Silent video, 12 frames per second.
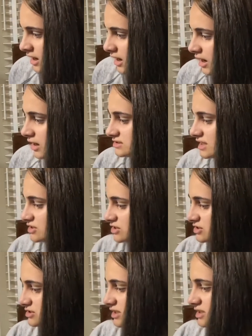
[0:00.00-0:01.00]

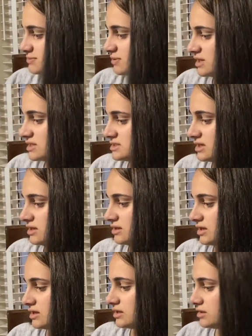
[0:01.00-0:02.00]
Digestion takes place in
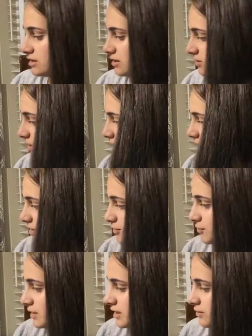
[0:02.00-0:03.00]
the ileocolic
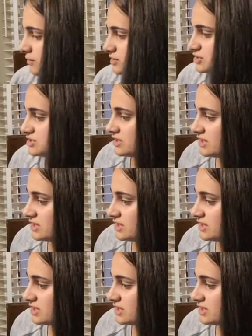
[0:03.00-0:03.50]
ring, which is in the